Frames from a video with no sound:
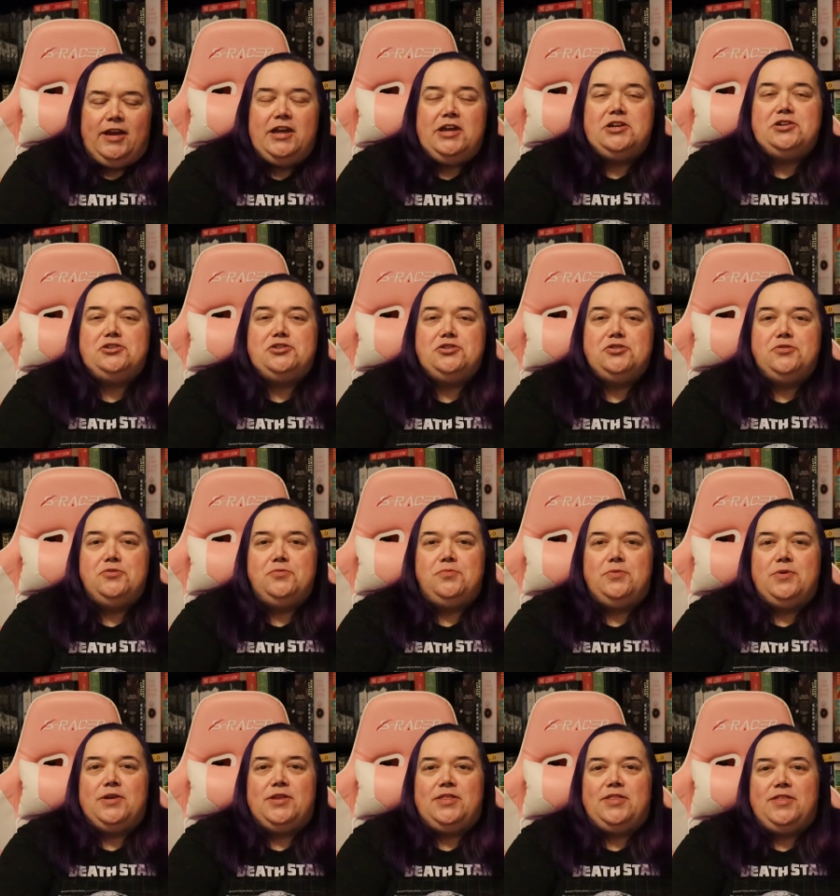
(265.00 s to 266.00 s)
issue
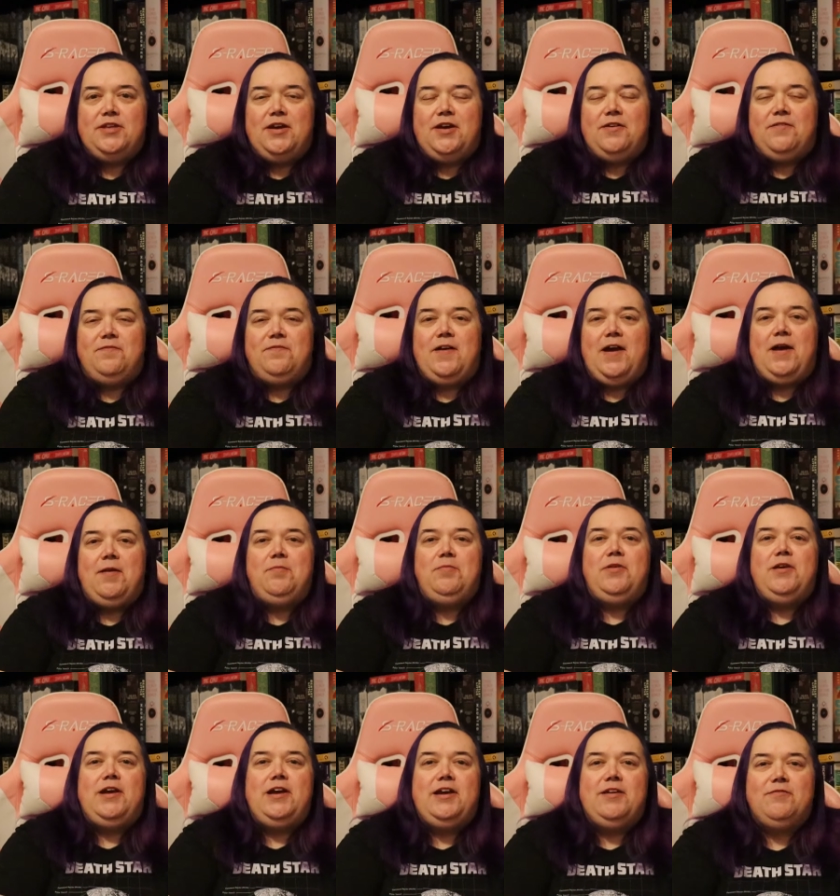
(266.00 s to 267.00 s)
with
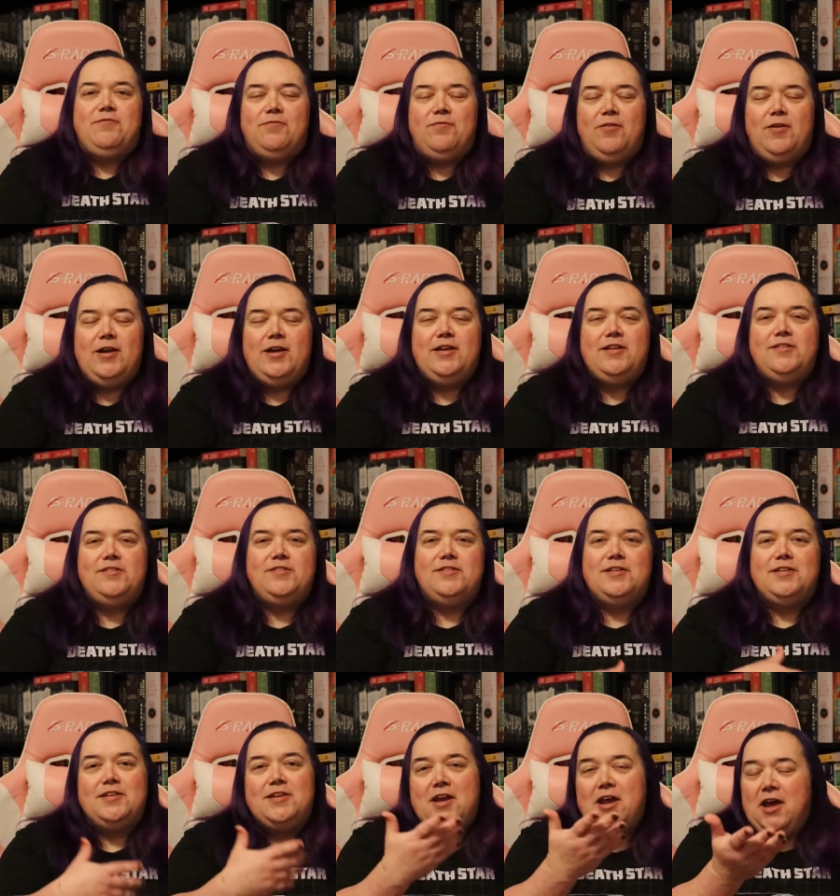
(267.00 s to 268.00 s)
family and friends.
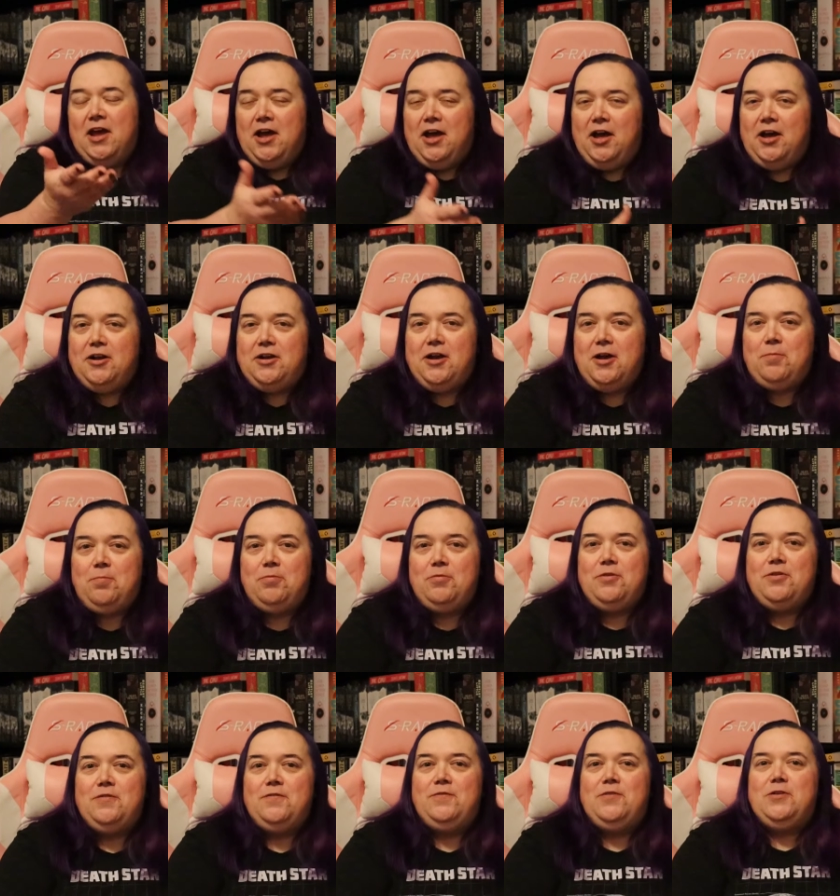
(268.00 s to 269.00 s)
And a
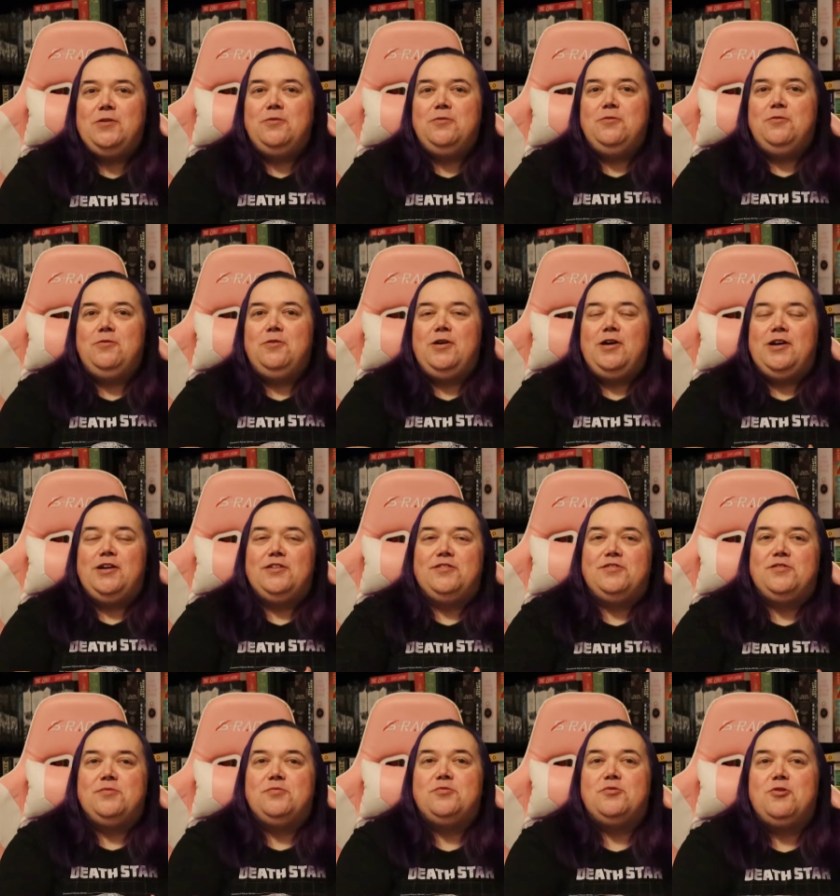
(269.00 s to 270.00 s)
couple of you
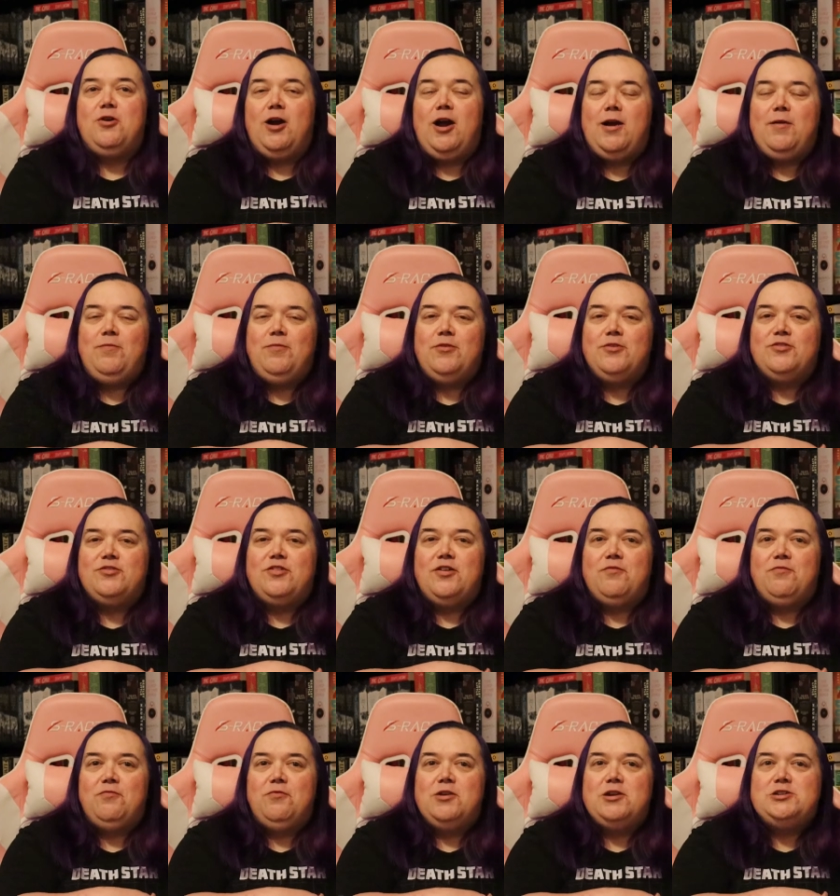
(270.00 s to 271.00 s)
subscribers
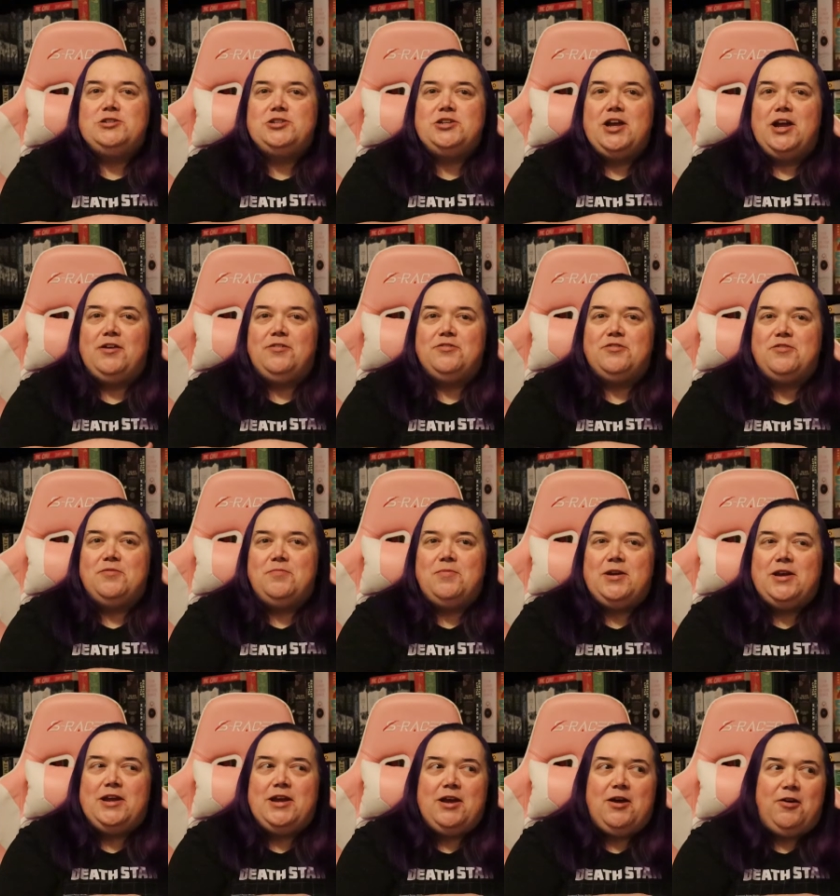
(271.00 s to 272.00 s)
have reached out to
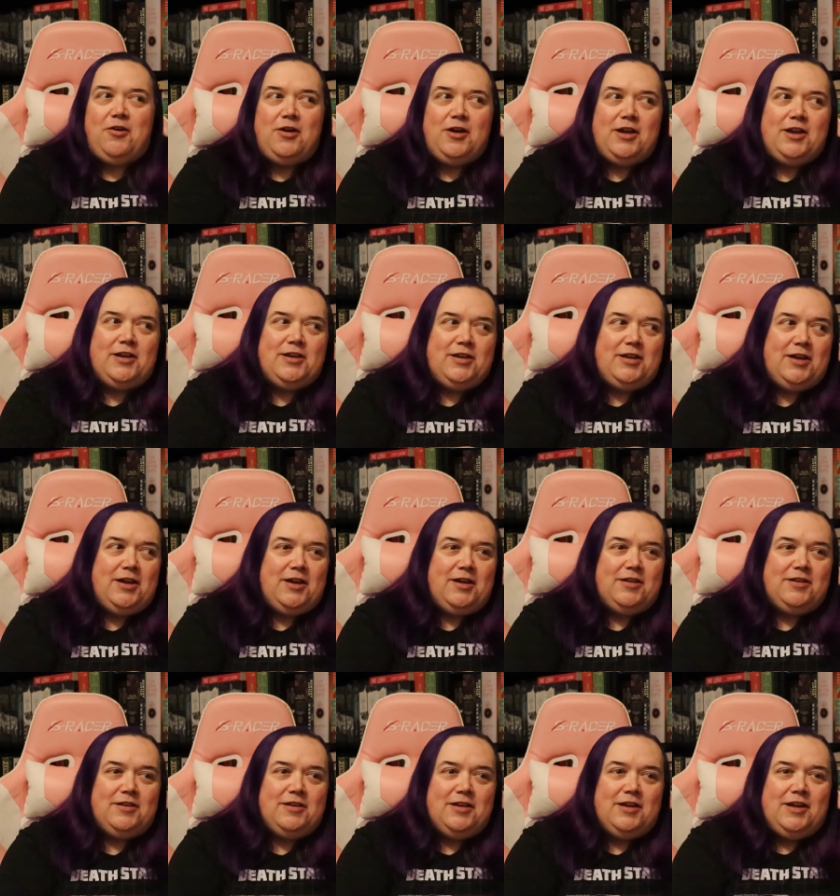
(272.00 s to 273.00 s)
me on
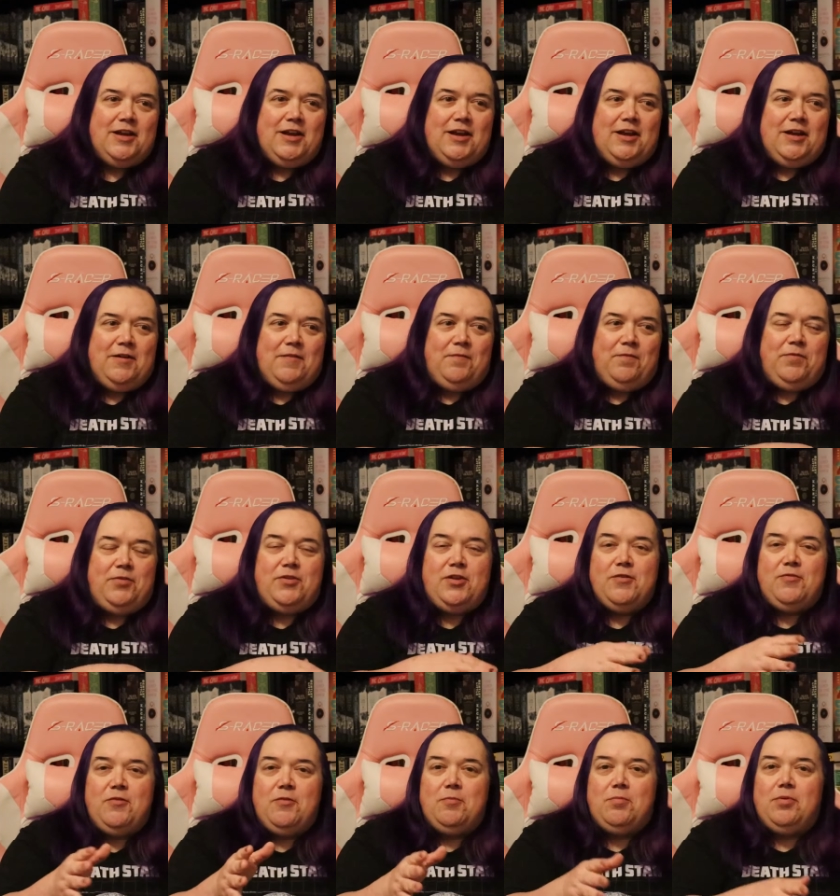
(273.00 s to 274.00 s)

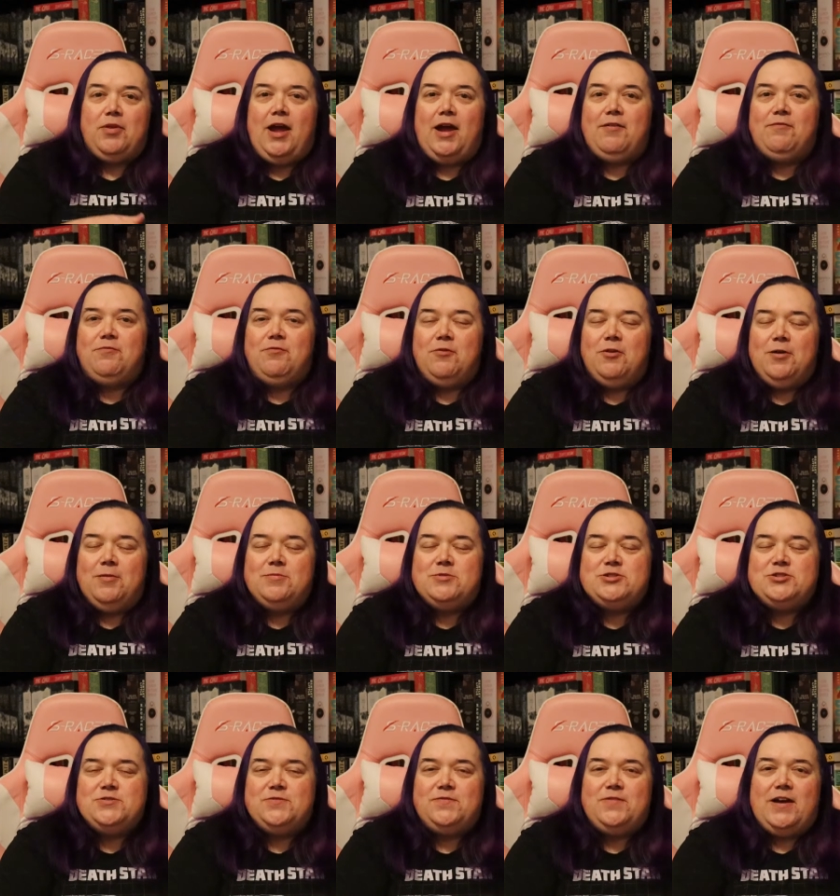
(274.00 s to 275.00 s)
different
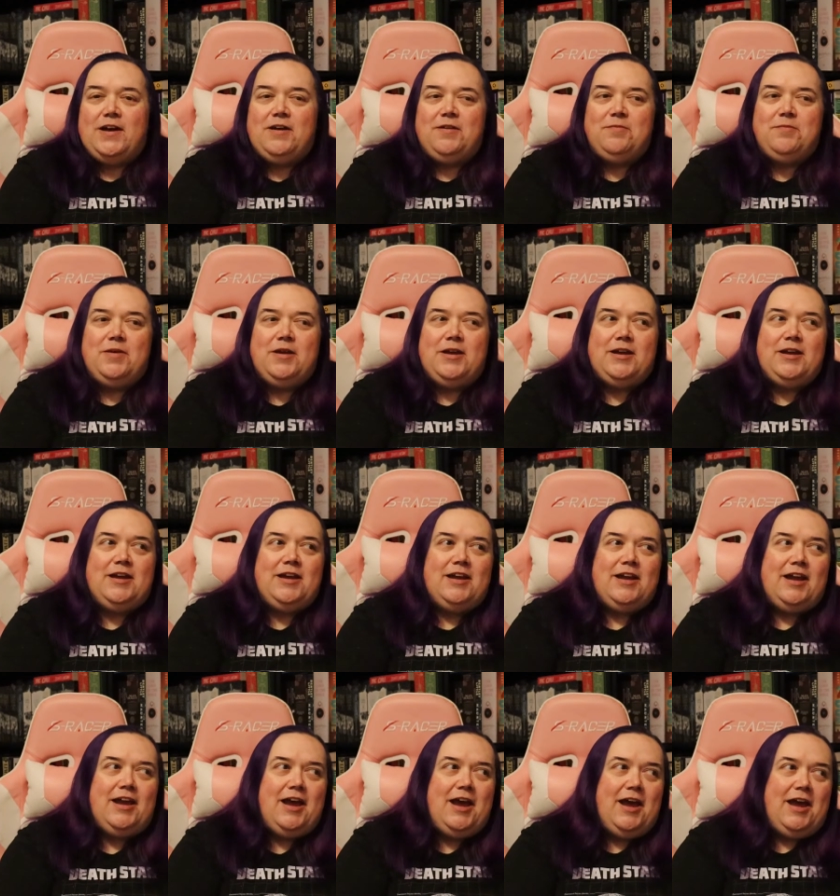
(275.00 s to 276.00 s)
platforms. You found me
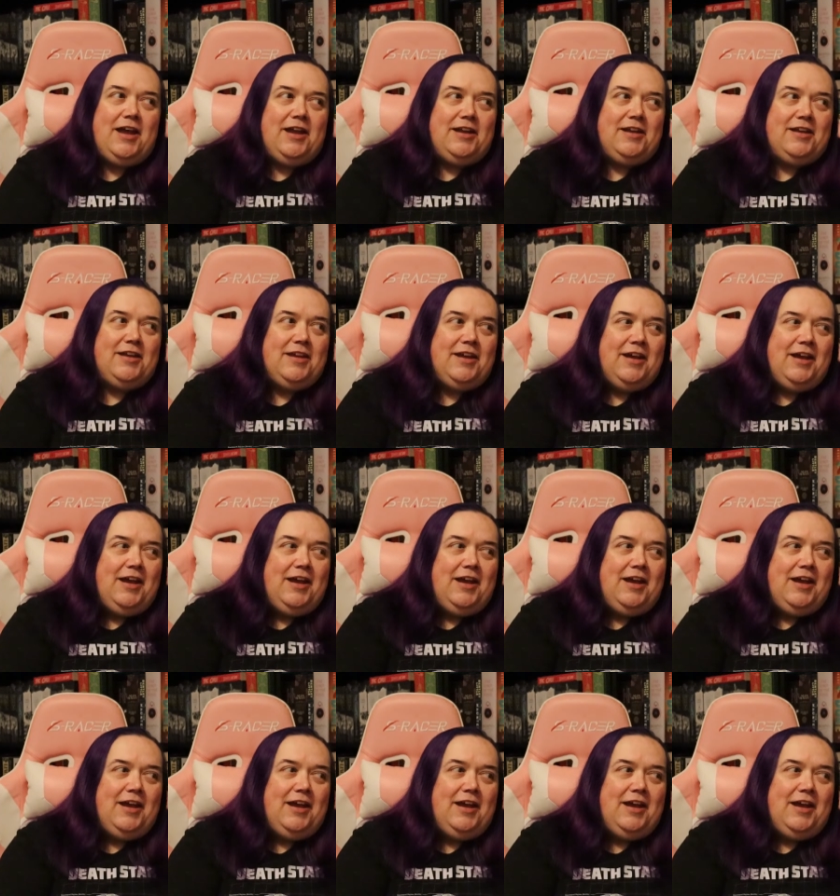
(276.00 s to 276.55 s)
and